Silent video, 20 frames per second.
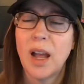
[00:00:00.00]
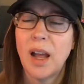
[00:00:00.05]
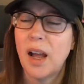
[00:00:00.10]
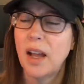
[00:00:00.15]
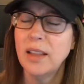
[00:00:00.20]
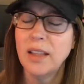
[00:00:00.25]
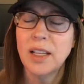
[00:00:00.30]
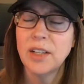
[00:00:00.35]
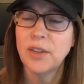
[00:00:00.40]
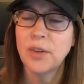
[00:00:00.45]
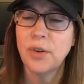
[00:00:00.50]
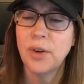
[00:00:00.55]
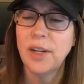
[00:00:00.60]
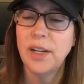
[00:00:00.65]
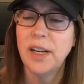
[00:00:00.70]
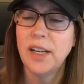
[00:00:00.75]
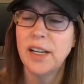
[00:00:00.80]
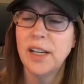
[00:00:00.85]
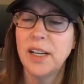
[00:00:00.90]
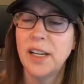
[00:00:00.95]
I think it's a
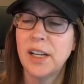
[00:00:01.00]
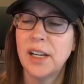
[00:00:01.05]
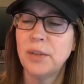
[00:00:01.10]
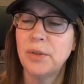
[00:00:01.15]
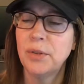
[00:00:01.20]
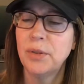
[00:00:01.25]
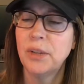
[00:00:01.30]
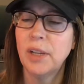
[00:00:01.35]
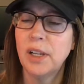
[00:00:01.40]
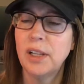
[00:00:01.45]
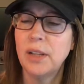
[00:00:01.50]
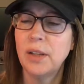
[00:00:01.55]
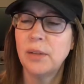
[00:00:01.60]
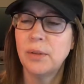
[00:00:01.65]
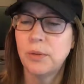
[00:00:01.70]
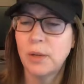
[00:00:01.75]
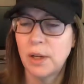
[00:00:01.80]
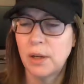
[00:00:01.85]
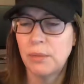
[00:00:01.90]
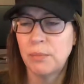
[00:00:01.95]
great idea, Andrew, that
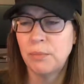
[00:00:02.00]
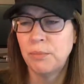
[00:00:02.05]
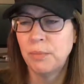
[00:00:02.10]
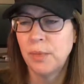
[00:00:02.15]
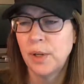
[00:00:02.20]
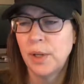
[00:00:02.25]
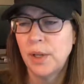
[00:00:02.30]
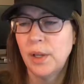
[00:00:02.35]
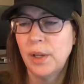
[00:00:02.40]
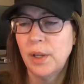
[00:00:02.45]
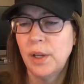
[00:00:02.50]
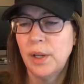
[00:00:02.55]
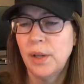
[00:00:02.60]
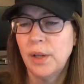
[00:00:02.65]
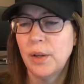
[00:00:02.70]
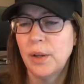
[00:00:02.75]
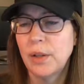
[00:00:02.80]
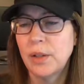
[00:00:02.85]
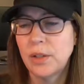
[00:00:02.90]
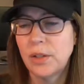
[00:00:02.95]
you,
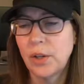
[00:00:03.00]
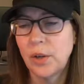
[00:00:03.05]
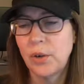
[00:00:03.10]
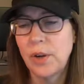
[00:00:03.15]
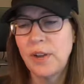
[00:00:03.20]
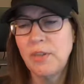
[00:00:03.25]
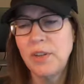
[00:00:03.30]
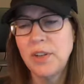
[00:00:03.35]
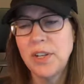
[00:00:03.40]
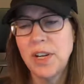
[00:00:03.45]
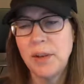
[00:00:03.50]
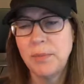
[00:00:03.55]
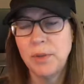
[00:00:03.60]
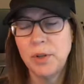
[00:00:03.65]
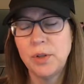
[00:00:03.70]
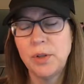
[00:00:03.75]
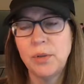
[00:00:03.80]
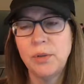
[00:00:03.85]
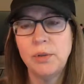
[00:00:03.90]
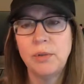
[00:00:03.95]
so every time
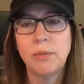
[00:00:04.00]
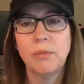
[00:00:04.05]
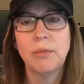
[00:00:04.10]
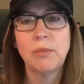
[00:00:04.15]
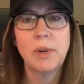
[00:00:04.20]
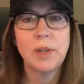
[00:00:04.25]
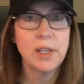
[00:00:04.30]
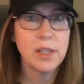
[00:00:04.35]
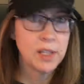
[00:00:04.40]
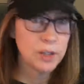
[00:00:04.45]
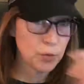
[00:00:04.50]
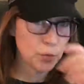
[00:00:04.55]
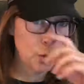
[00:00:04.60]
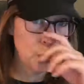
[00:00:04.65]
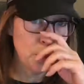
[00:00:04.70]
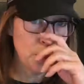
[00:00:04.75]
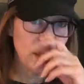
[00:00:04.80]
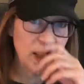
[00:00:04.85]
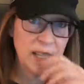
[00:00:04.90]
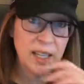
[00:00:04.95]
you do one of these
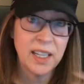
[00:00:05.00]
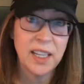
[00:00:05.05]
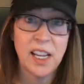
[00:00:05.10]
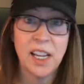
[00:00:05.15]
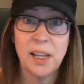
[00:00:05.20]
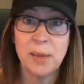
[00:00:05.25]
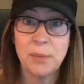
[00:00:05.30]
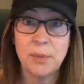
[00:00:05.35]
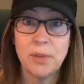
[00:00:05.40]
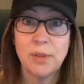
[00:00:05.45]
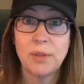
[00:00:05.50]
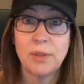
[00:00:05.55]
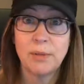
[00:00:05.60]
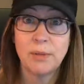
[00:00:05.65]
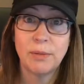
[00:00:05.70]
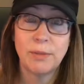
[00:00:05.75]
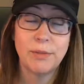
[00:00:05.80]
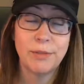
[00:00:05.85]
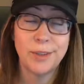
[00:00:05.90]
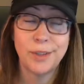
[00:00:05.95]
role-playing games,
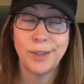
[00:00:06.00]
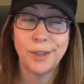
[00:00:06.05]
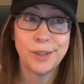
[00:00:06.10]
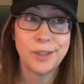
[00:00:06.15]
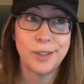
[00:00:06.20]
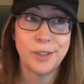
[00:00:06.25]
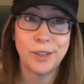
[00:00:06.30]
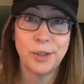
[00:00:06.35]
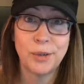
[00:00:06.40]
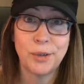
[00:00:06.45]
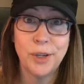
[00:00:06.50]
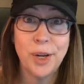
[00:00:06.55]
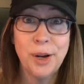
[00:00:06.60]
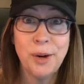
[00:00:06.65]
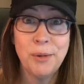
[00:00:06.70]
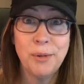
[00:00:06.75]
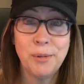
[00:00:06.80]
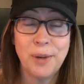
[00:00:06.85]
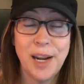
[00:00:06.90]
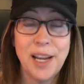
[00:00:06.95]
for those that don't
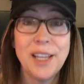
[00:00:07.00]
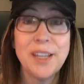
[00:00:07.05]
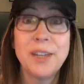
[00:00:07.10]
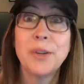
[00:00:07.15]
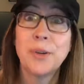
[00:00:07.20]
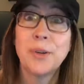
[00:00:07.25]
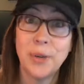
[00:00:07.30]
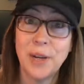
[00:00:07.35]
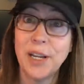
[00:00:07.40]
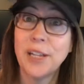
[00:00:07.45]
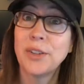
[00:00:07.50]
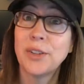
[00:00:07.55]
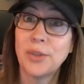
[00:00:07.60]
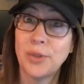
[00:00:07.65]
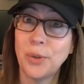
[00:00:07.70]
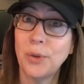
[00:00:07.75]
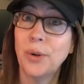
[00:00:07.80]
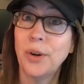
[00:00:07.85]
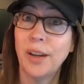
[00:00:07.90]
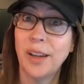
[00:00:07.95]
know, right, you create a
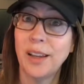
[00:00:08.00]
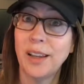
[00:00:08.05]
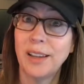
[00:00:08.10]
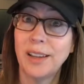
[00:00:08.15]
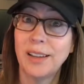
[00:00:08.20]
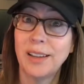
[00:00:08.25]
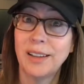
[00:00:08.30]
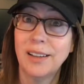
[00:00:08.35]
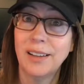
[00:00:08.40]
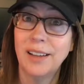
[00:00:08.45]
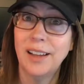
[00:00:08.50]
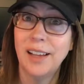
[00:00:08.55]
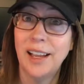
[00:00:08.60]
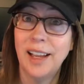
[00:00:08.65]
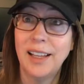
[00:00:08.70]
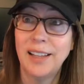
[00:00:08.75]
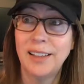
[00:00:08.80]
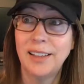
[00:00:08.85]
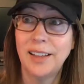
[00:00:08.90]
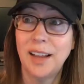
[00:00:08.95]
story.
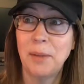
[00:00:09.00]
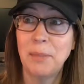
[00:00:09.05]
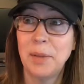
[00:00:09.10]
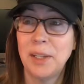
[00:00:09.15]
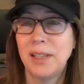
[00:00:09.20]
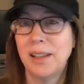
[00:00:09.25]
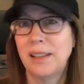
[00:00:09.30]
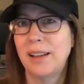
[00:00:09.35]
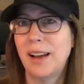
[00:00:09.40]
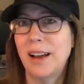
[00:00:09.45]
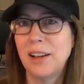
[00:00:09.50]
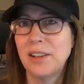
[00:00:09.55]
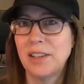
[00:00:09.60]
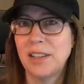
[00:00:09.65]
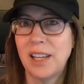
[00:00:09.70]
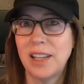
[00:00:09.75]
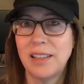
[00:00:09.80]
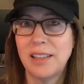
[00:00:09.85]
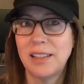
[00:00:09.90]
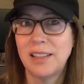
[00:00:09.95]
And I mean,
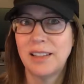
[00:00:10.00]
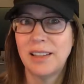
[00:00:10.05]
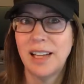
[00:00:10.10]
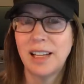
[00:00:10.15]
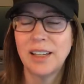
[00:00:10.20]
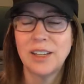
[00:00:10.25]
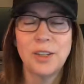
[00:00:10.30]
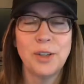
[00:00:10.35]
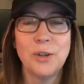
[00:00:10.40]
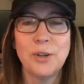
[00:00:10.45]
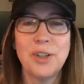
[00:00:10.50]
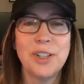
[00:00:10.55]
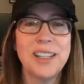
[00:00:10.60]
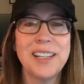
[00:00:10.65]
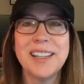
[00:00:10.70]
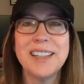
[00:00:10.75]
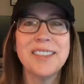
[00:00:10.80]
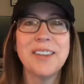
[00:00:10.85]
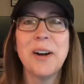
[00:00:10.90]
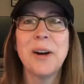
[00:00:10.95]
gosh, that
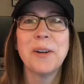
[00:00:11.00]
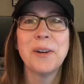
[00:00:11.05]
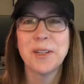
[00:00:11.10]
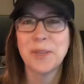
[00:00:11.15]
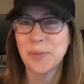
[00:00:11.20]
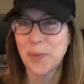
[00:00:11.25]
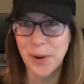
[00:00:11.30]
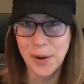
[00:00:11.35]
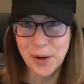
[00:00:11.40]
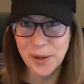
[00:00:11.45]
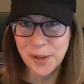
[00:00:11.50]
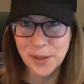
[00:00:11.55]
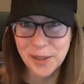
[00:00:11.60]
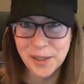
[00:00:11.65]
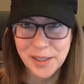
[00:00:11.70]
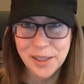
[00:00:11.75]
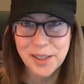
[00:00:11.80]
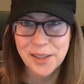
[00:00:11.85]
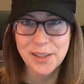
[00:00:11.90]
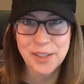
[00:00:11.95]
usually is the hardest part,
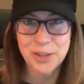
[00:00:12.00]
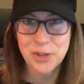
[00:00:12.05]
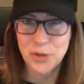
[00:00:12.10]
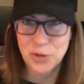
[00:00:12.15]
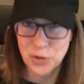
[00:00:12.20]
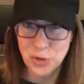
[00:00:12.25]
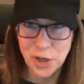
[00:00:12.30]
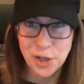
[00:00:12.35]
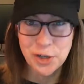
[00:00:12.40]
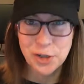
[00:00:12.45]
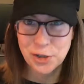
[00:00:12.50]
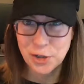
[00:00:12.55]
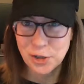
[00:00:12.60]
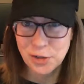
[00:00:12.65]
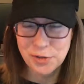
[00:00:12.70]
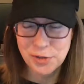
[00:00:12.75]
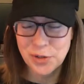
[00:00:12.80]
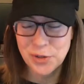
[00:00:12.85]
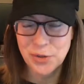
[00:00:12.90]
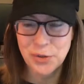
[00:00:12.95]
the
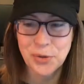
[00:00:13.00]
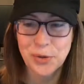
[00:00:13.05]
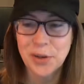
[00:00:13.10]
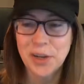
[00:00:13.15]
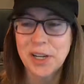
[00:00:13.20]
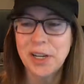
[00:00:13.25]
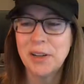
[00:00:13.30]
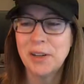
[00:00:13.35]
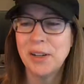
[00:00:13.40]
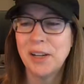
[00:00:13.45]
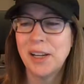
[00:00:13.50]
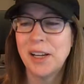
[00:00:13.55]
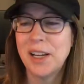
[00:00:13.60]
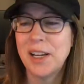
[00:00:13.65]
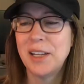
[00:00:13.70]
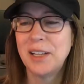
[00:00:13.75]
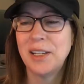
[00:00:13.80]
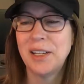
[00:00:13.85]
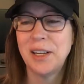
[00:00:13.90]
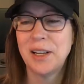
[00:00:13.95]
structure of a story.
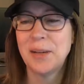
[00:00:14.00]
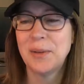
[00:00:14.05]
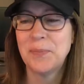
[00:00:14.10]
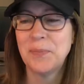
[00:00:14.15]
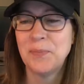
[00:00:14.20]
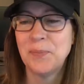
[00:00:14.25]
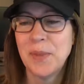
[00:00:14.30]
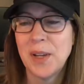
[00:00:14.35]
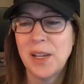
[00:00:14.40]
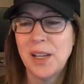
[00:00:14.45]
And